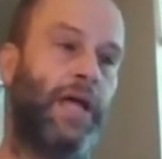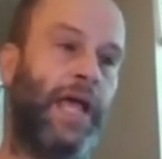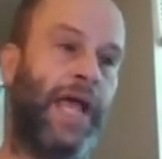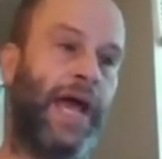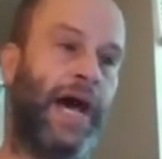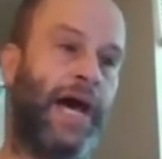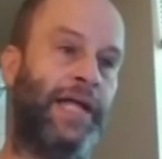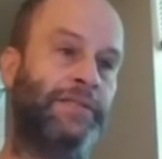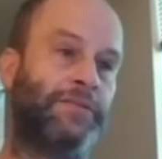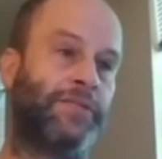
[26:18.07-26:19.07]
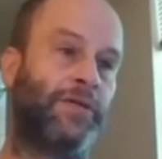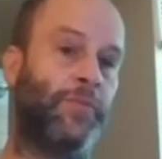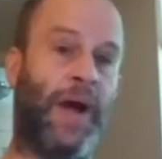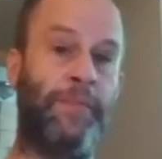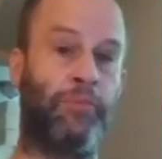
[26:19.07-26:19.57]
and
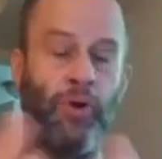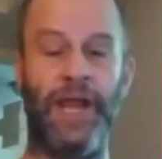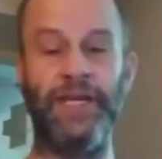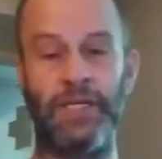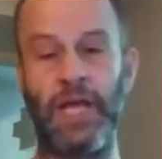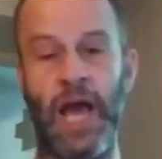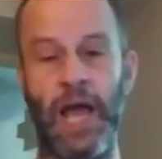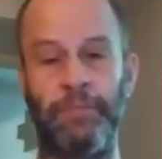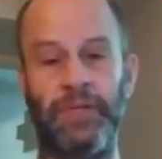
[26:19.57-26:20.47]
whom I prayed to God,